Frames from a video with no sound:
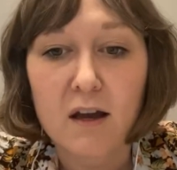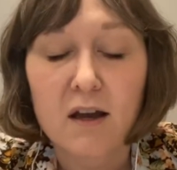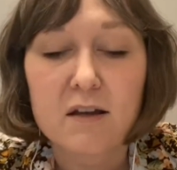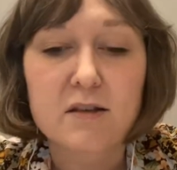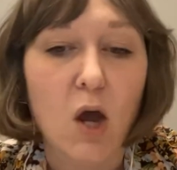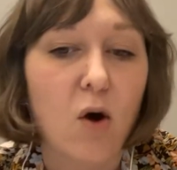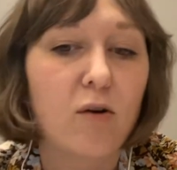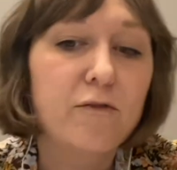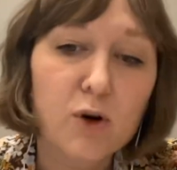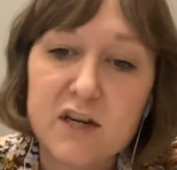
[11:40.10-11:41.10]
So
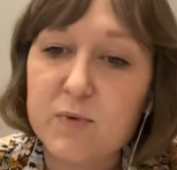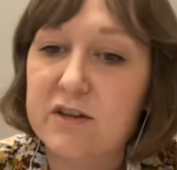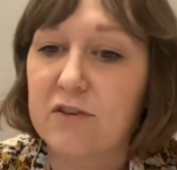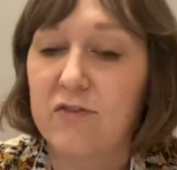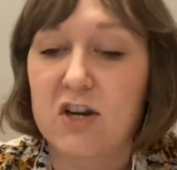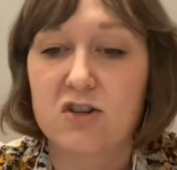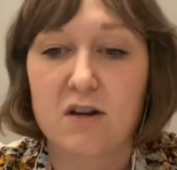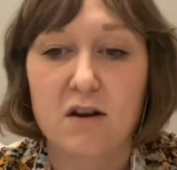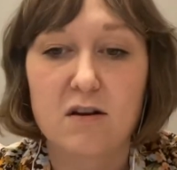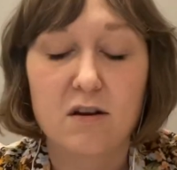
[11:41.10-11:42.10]
forest
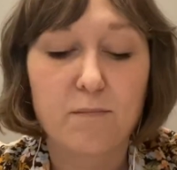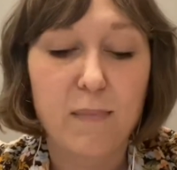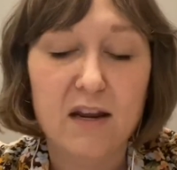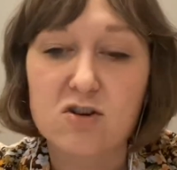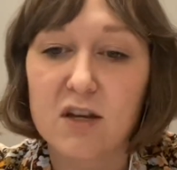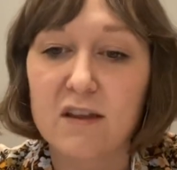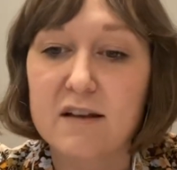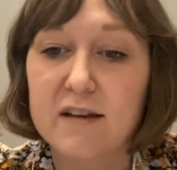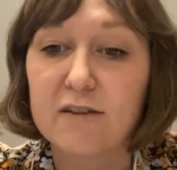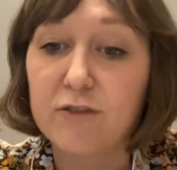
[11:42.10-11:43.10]
preservation, managing
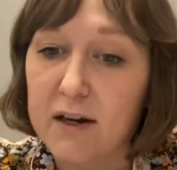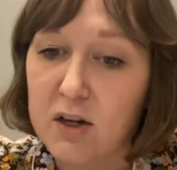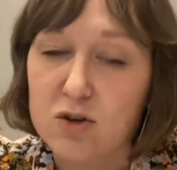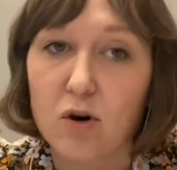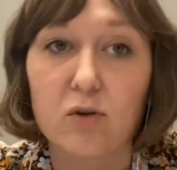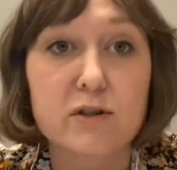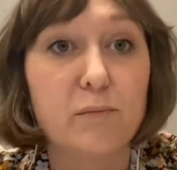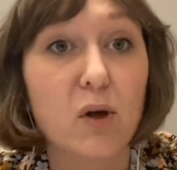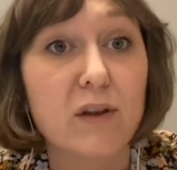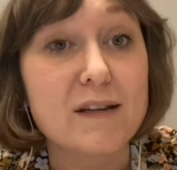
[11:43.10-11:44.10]
things like flood control, so
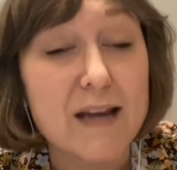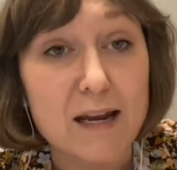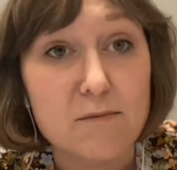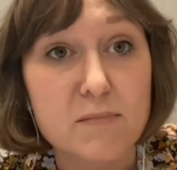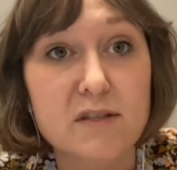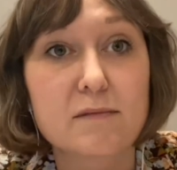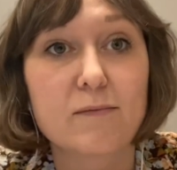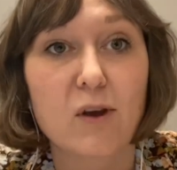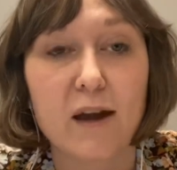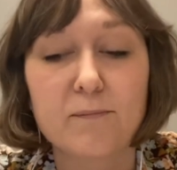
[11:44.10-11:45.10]
building dams,
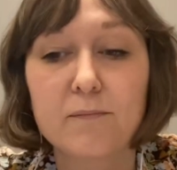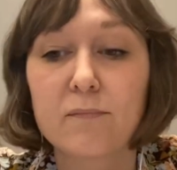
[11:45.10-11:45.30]
okay?